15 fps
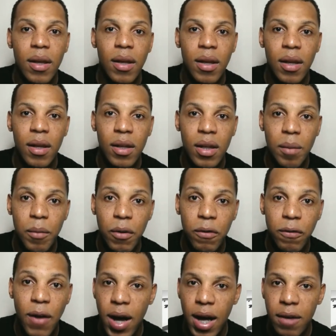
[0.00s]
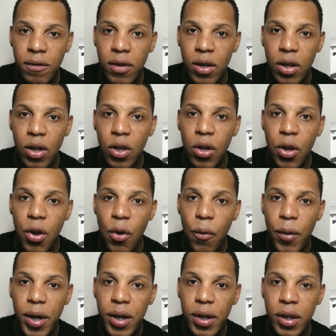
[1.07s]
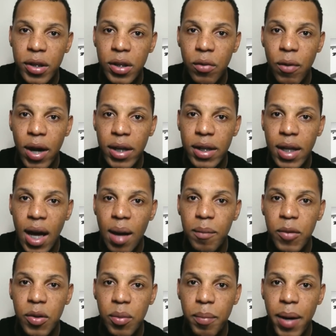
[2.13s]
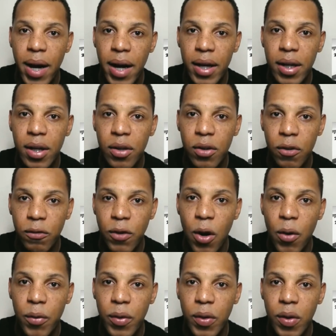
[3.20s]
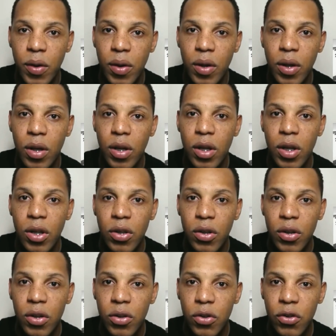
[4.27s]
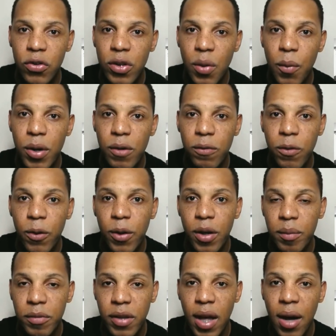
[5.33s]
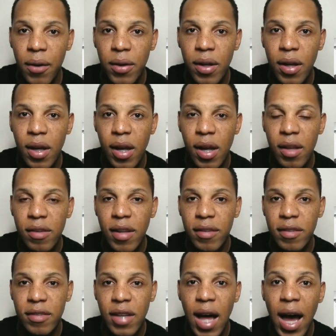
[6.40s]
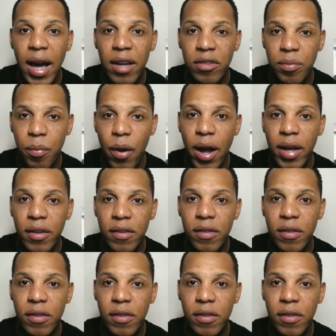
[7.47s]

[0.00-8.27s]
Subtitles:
Number five, knowing the right time to buy your phone. Usually when a phone comes out, it's at its highest price.